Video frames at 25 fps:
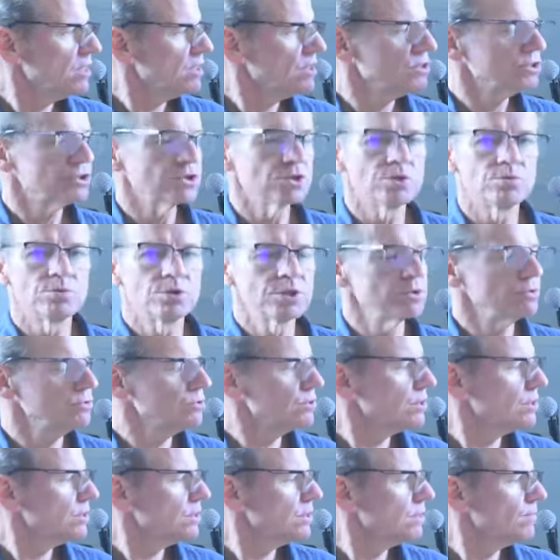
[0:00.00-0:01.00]
to the root
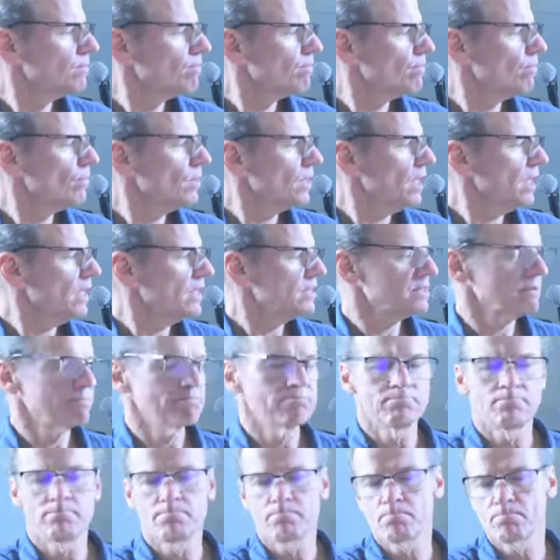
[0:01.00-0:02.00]
is a
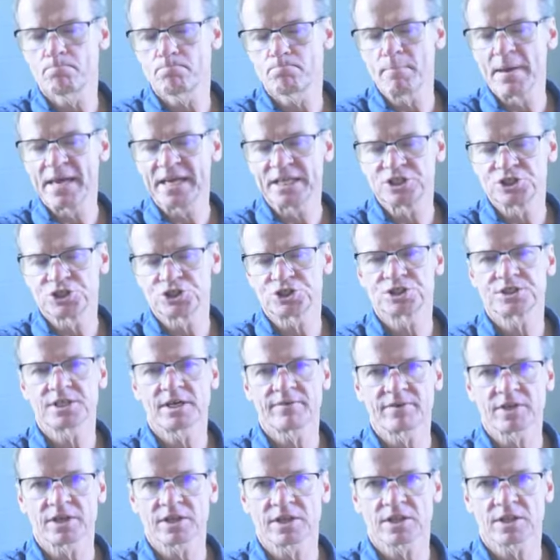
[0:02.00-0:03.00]
major
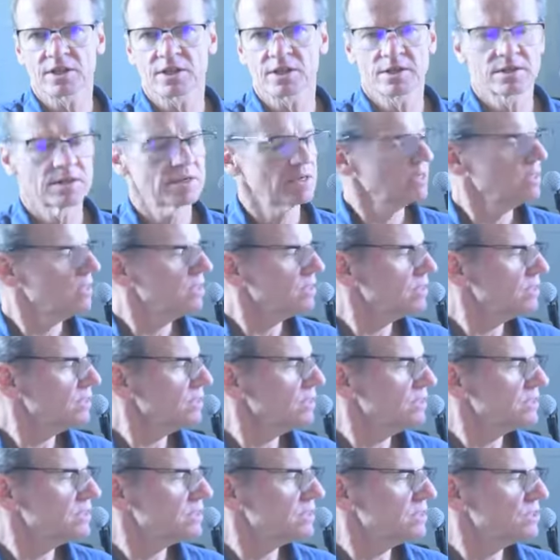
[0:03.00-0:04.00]
seventh. The
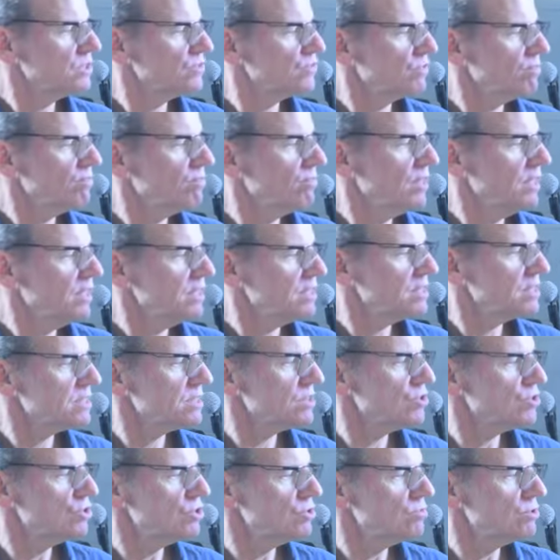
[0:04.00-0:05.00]
distance from this
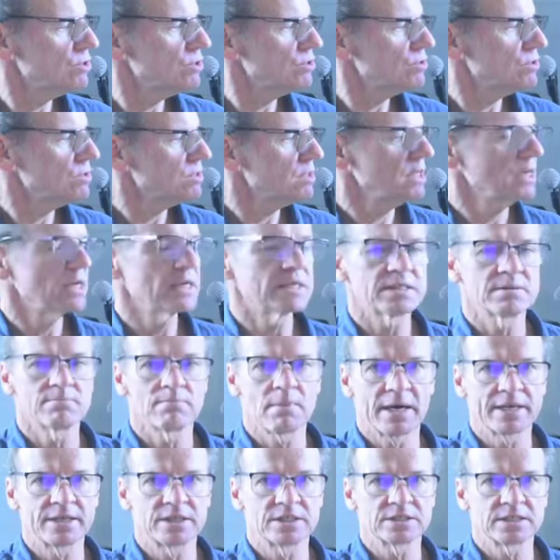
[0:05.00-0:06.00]
to the root is a
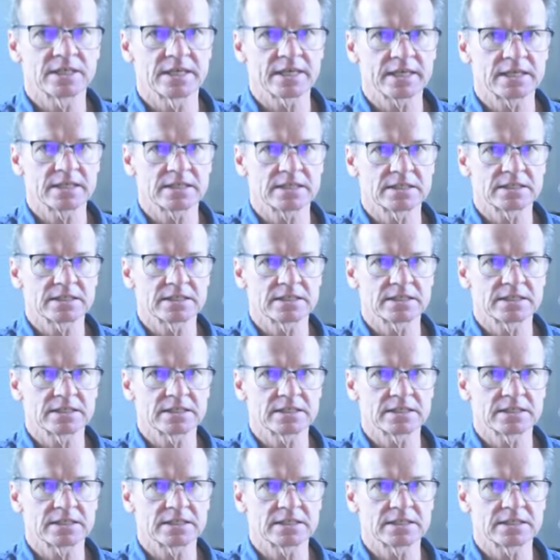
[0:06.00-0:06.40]
minor second.